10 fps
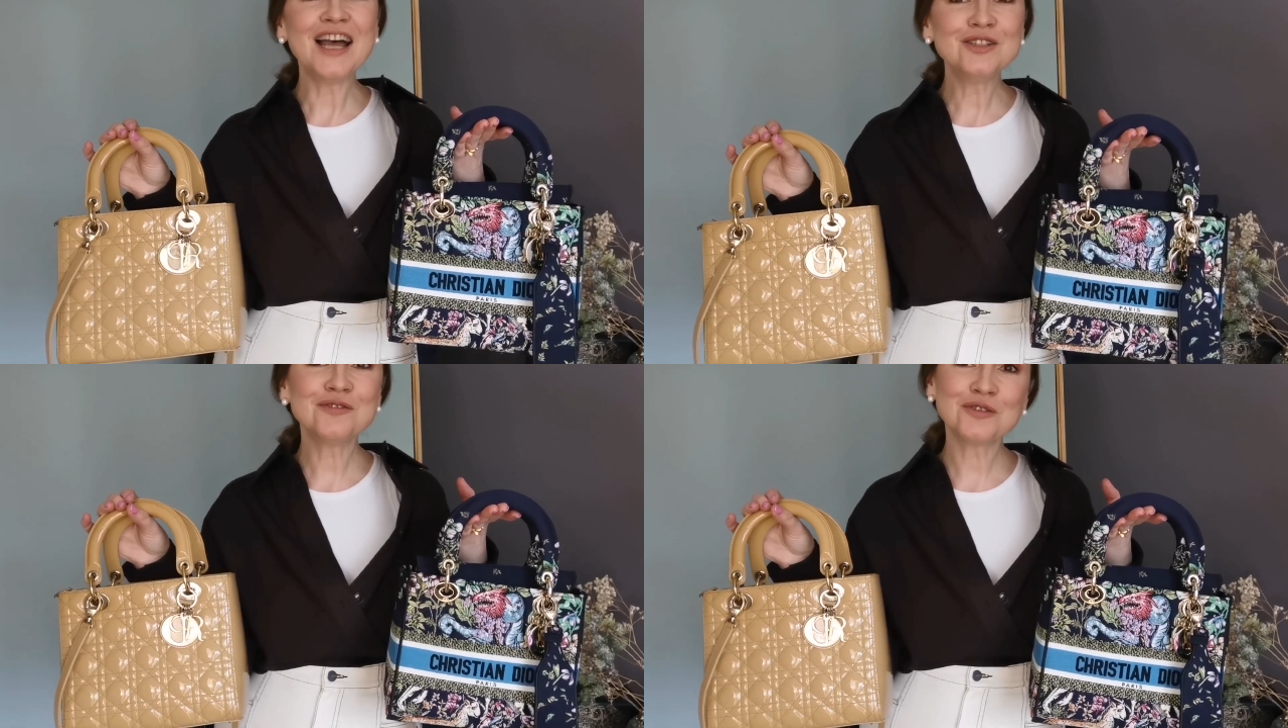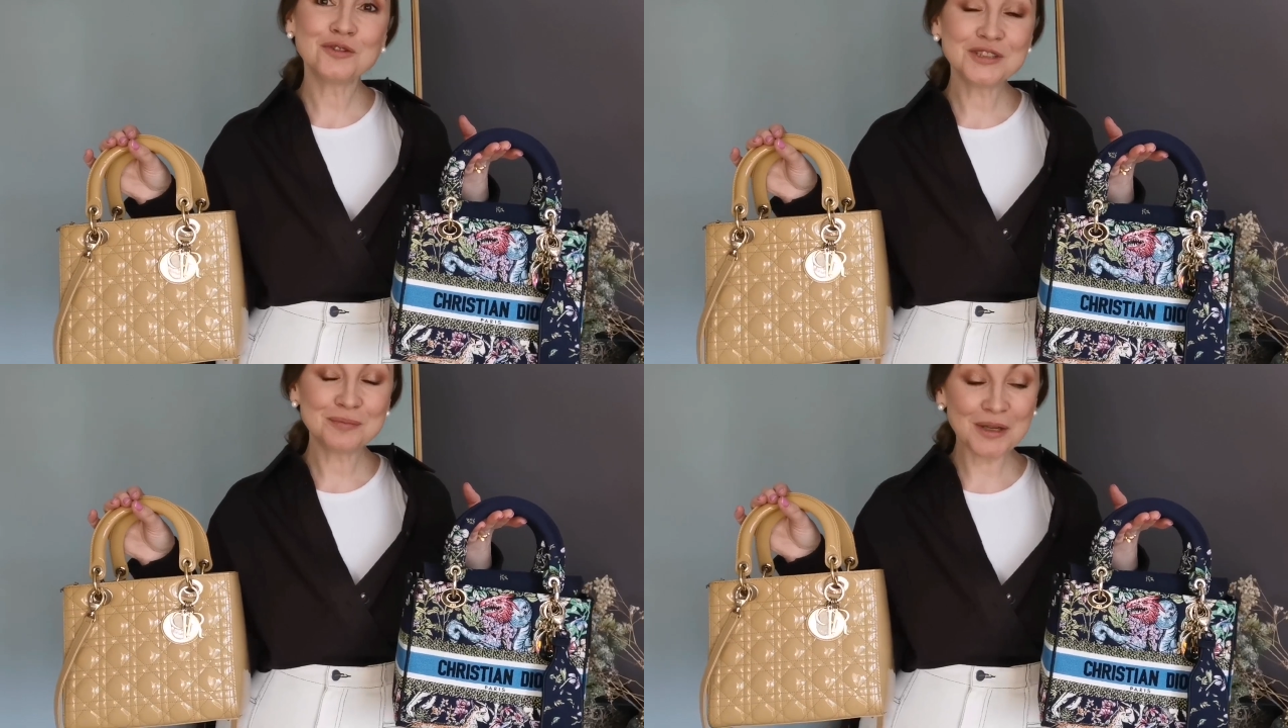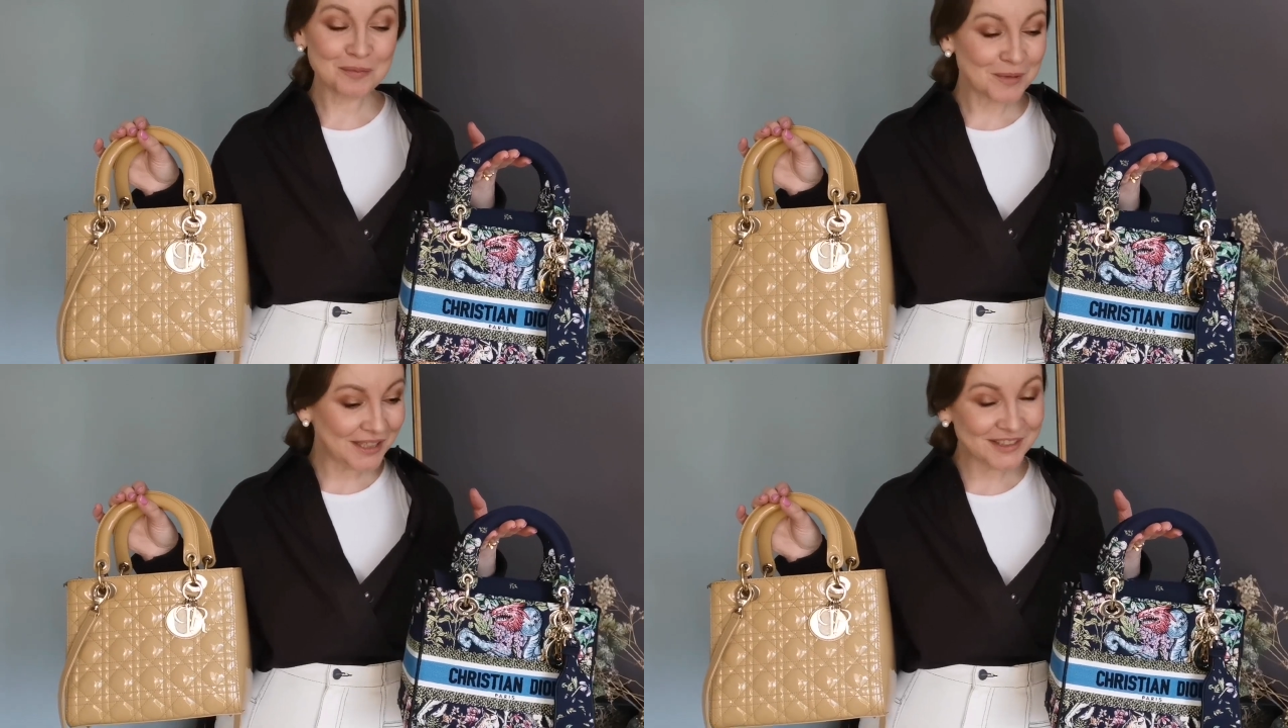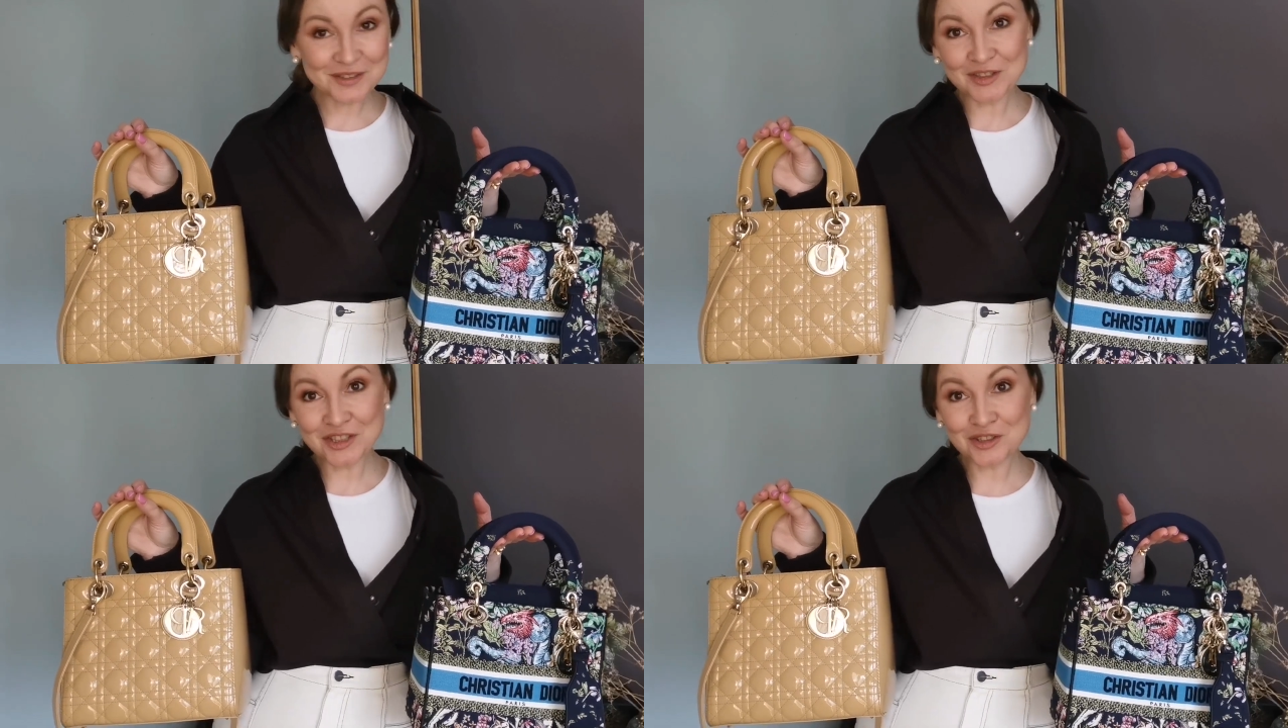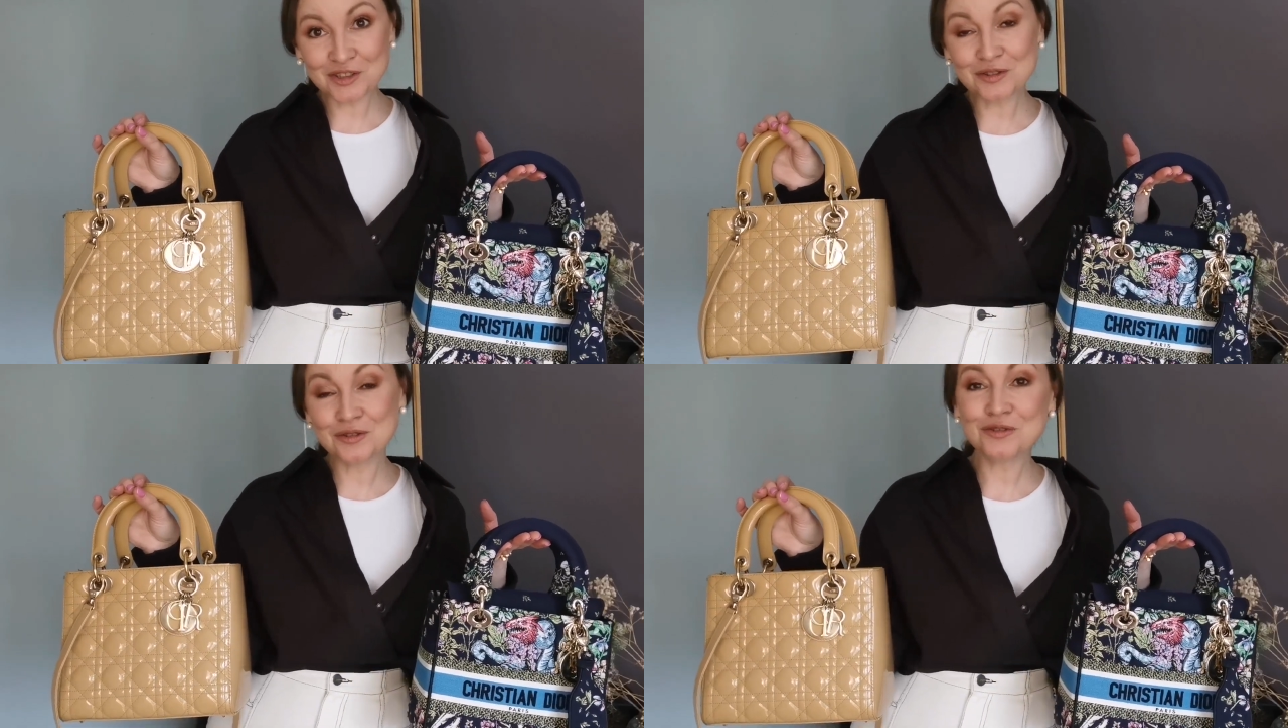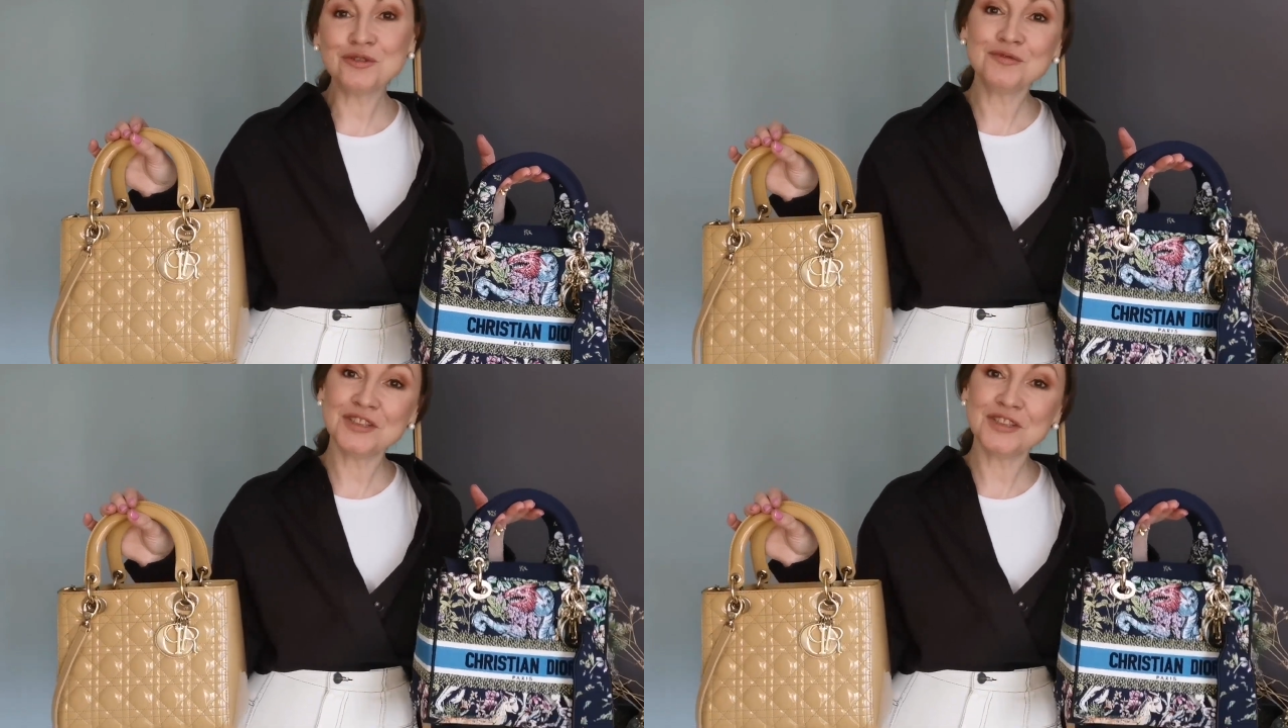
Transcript: And of course, my main question to you,